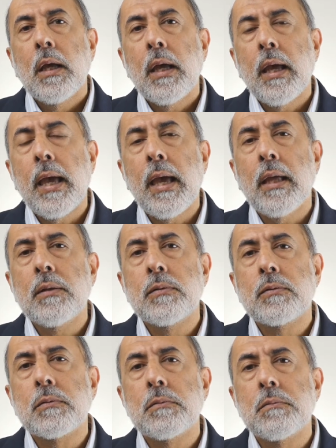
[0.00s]
And
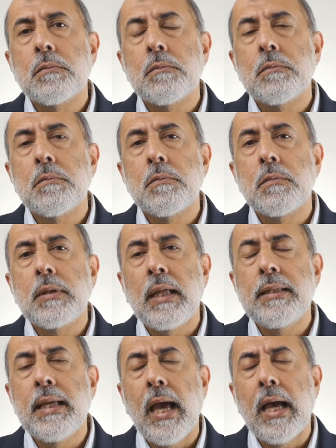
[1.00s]
then
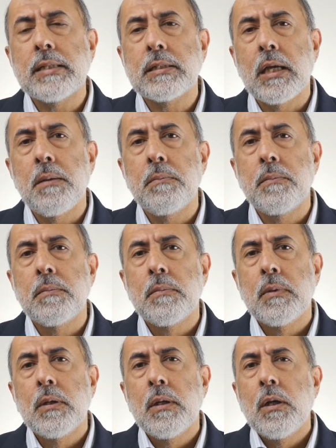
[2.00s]
he asked him,
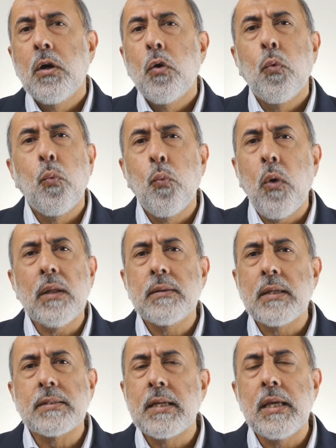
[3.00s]
what
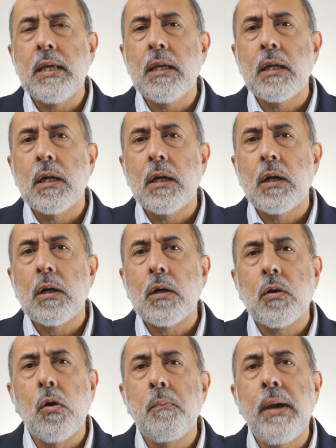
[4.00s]
does he
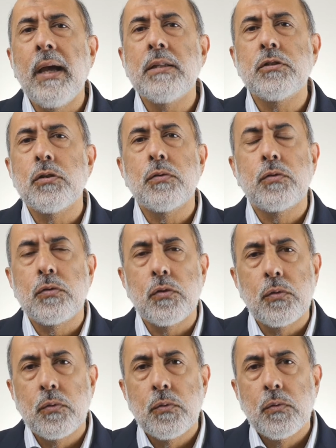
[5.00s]
command you to
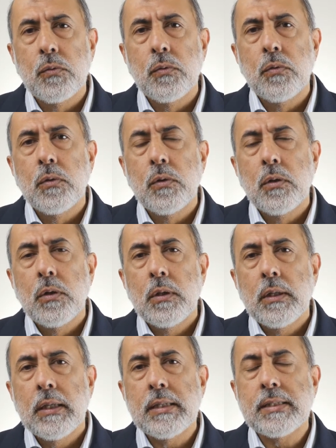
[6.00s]
do?
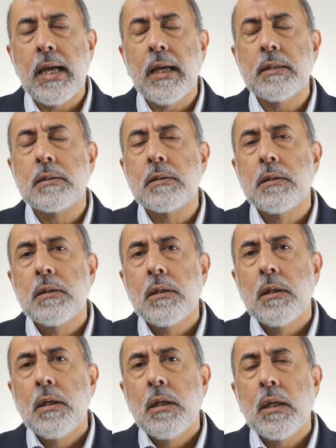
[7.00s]
He said,
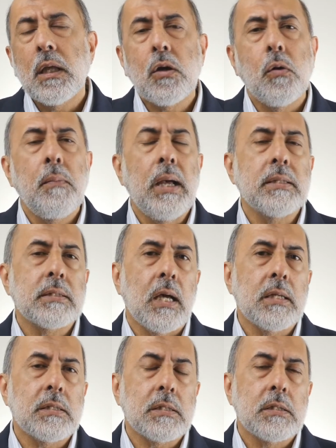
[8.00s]
he commands
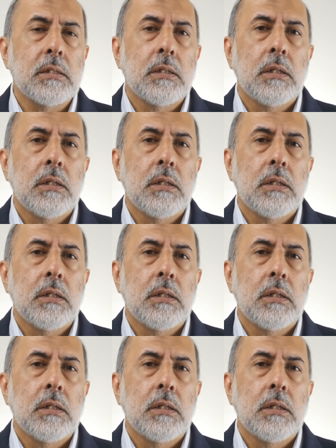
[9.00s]
us